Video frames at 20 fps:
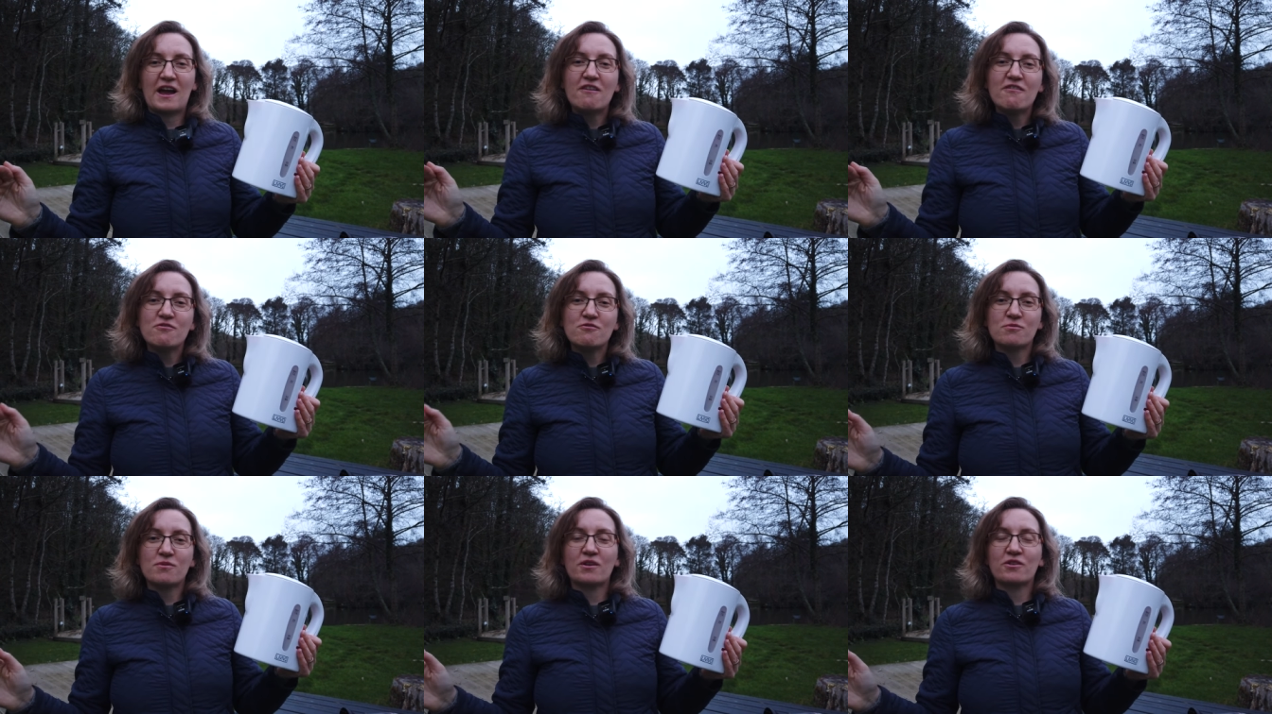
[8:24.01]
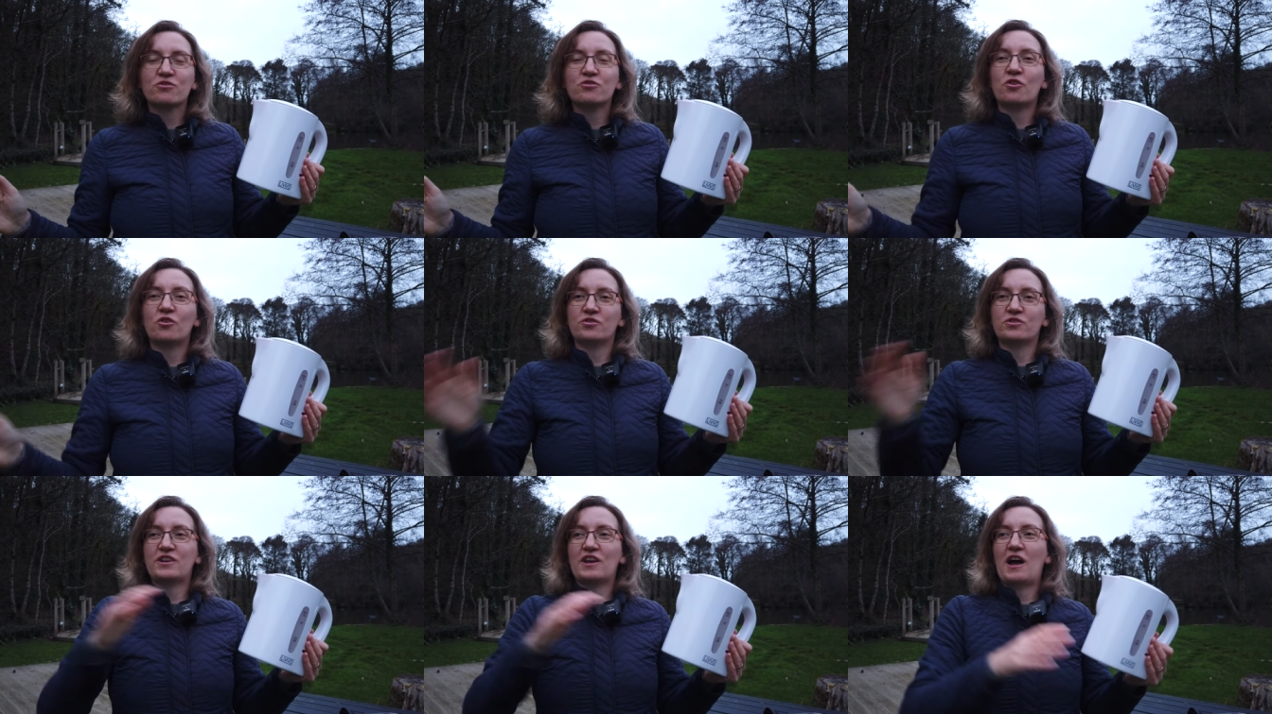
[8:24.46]
everyone
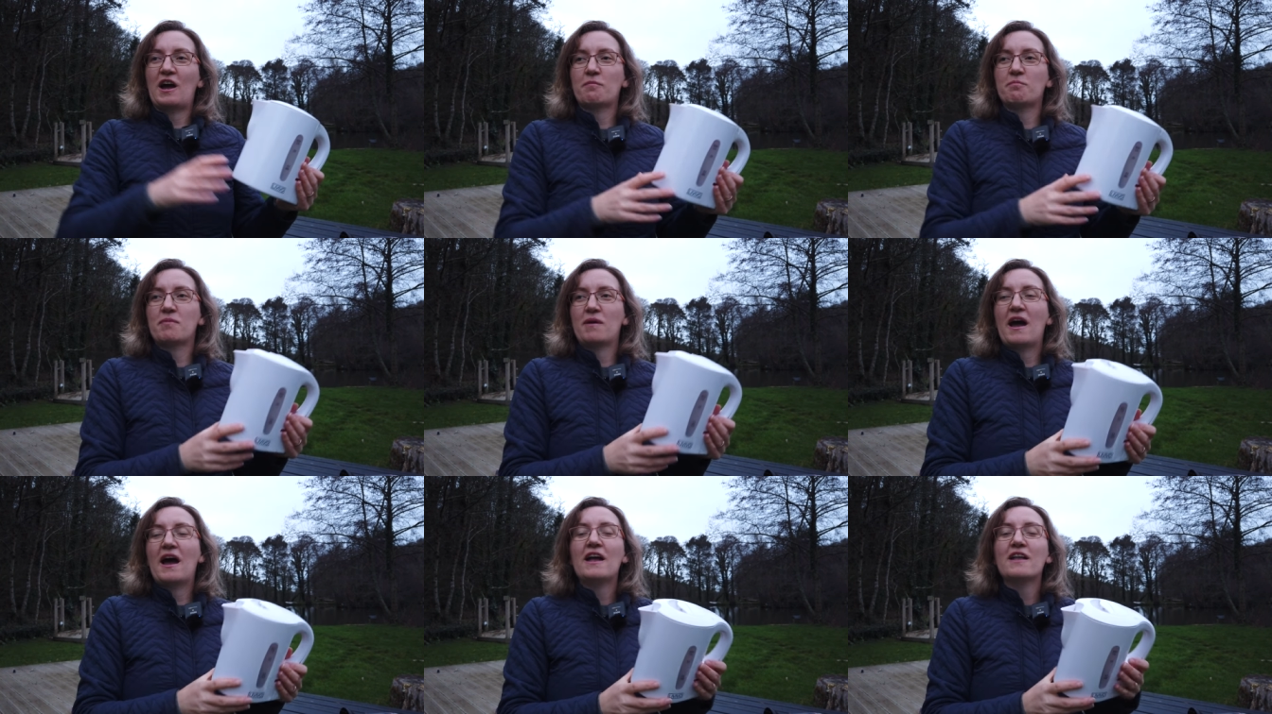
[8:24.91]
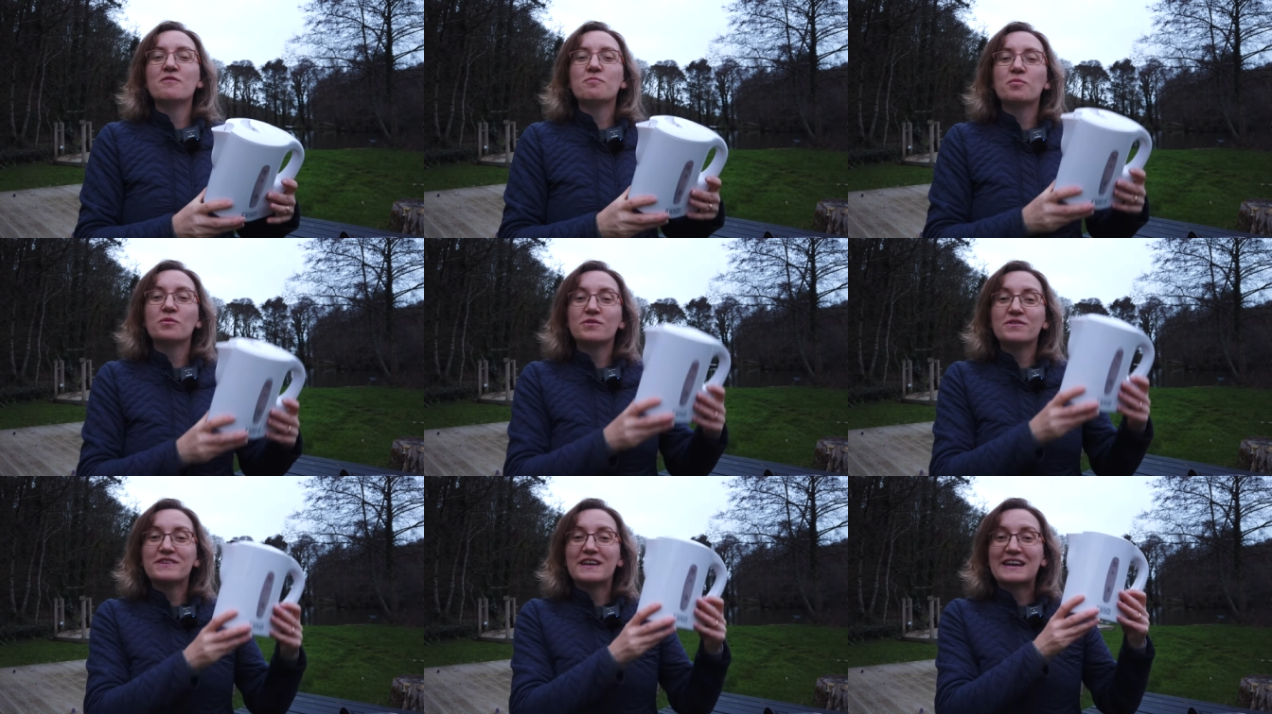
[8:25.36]
got up and
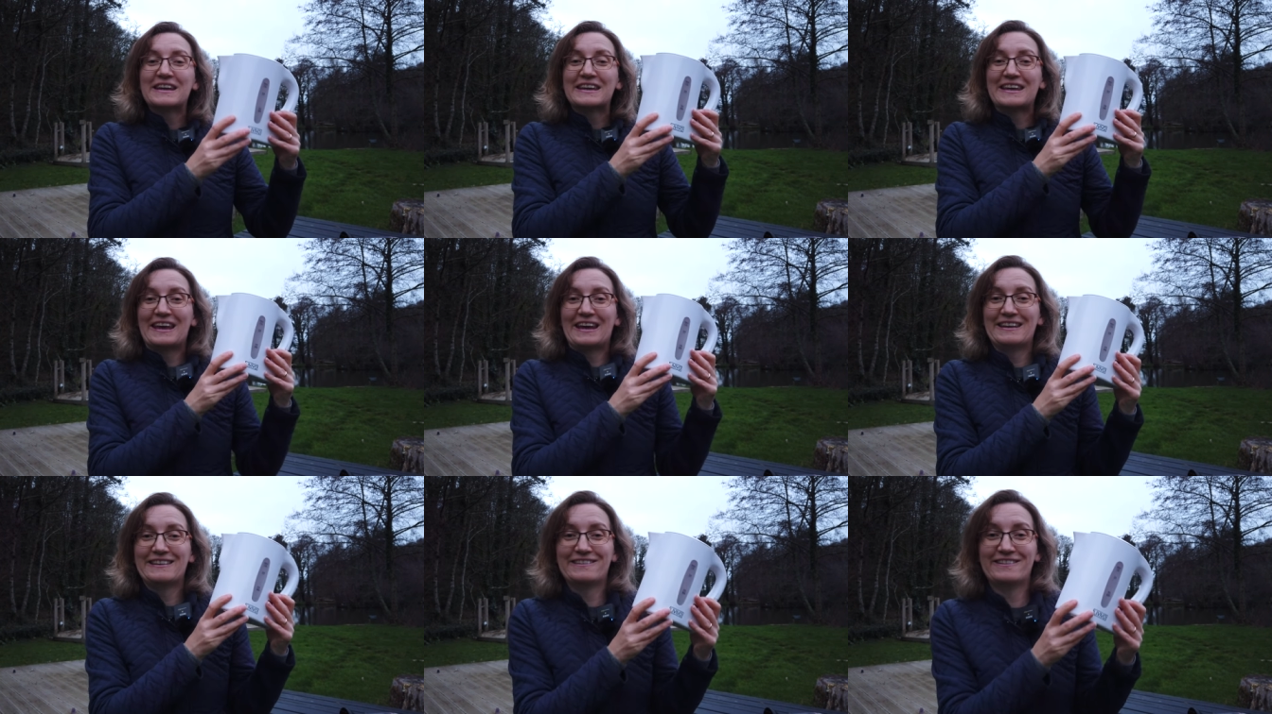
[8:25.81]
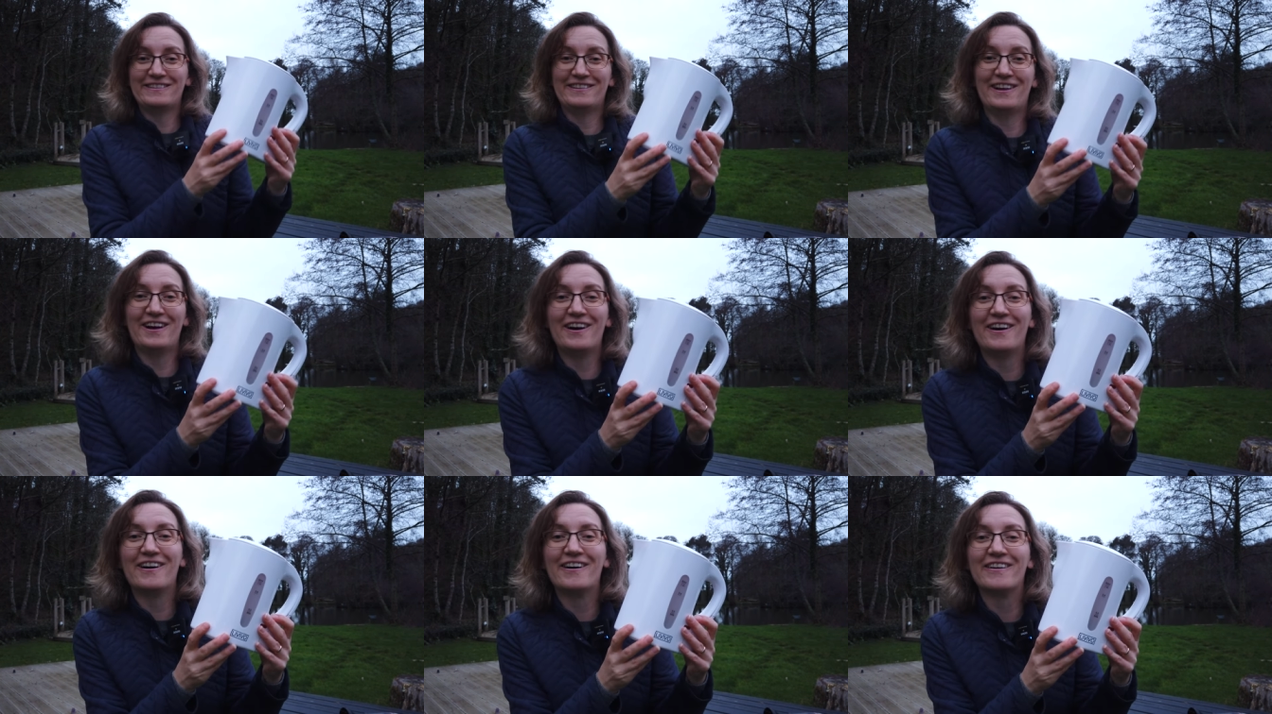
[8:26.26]
put the kettle
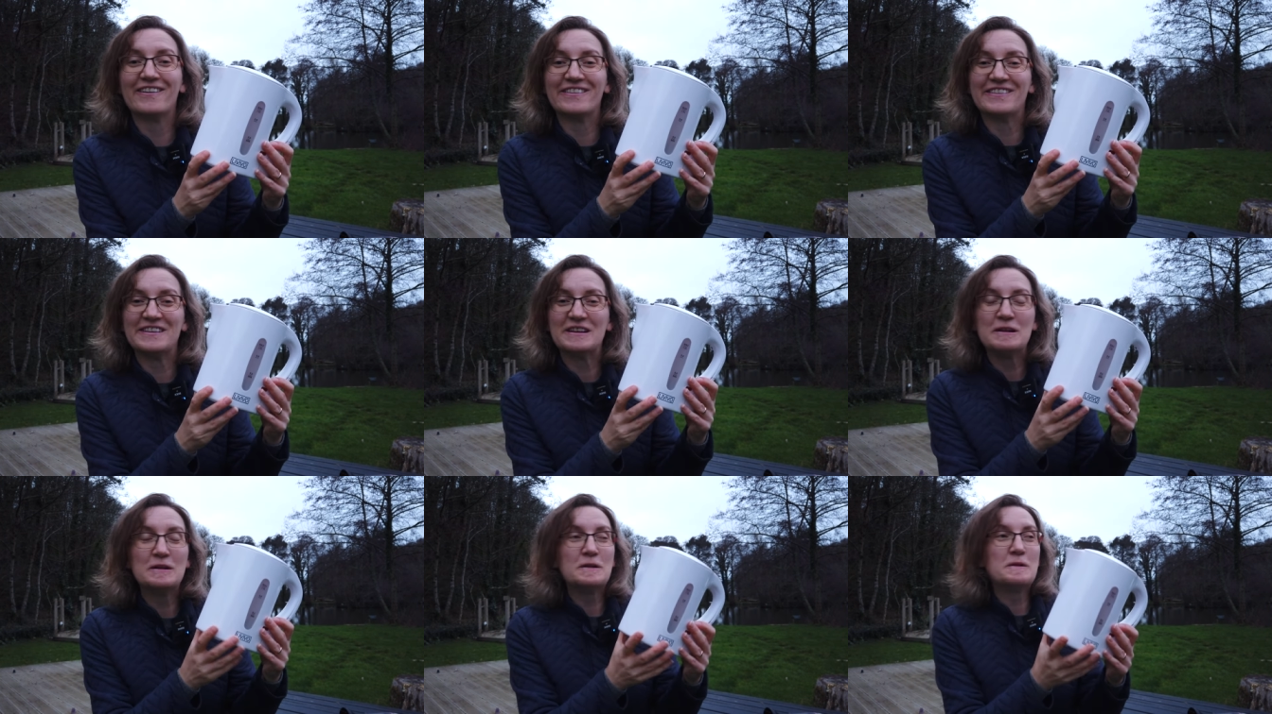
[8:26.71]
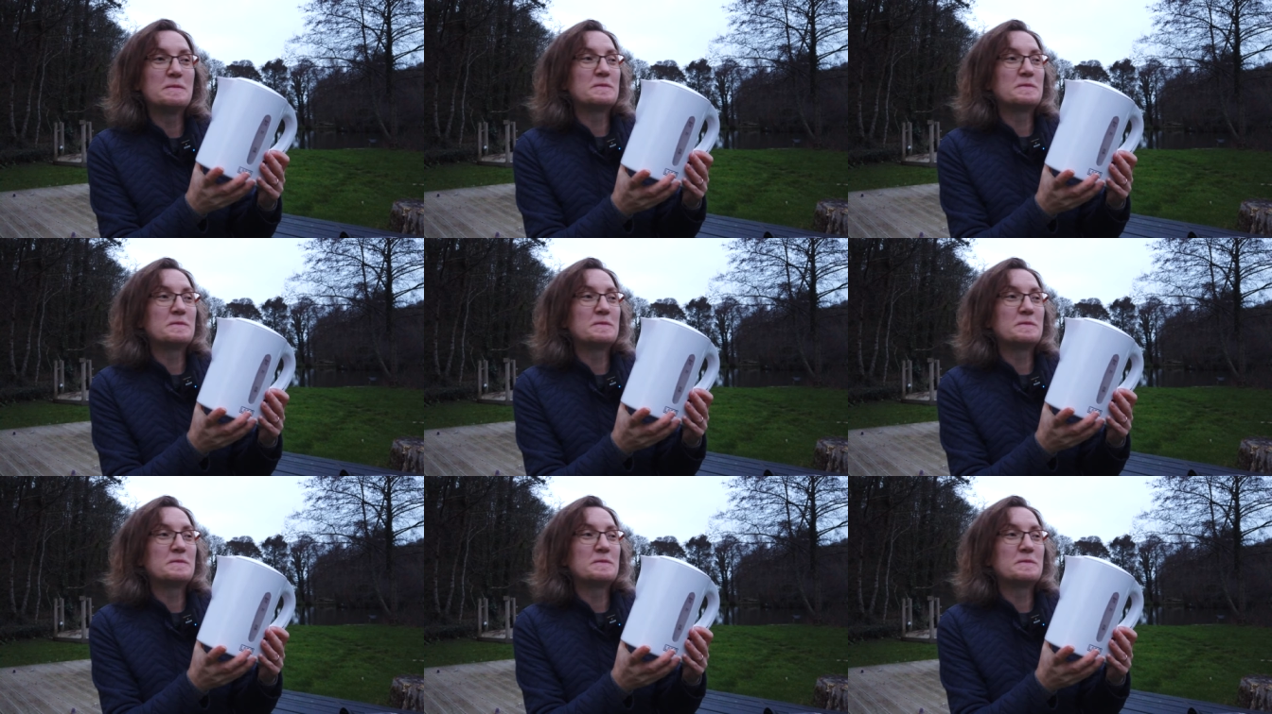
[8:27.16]
on.